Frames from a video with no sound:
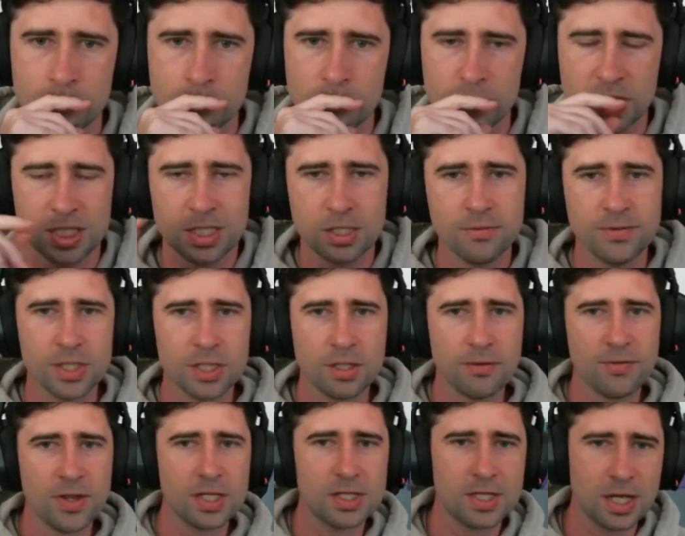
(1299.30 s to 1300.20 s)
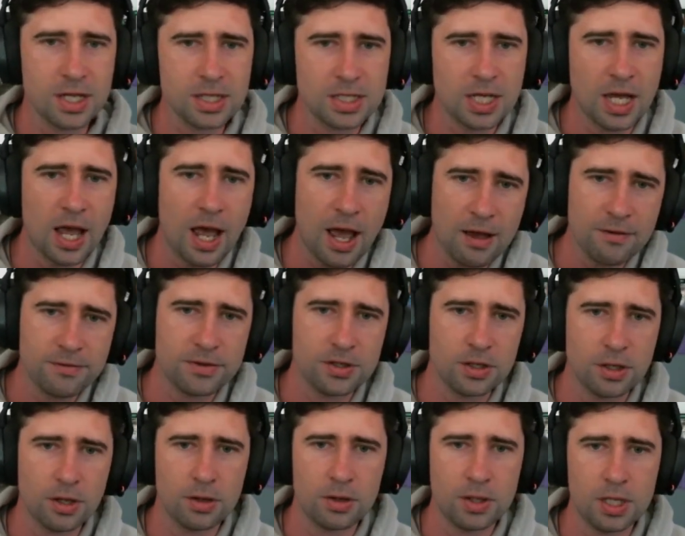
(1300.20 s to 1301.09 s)
Silver Surfer does have to
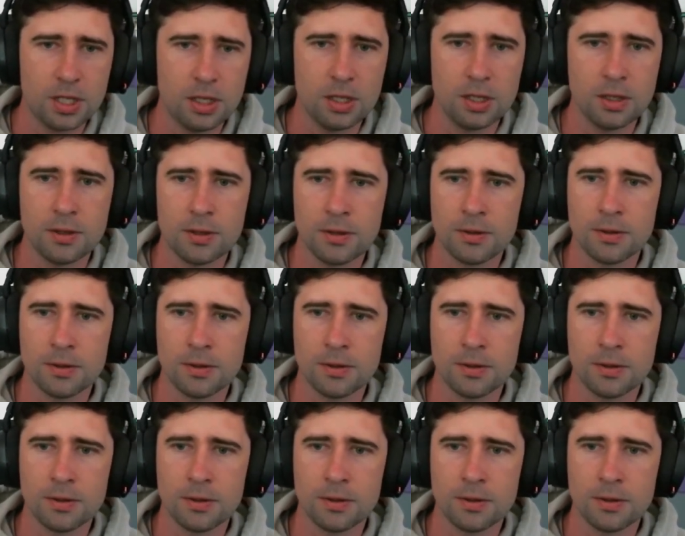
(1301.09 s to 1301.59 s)
go here.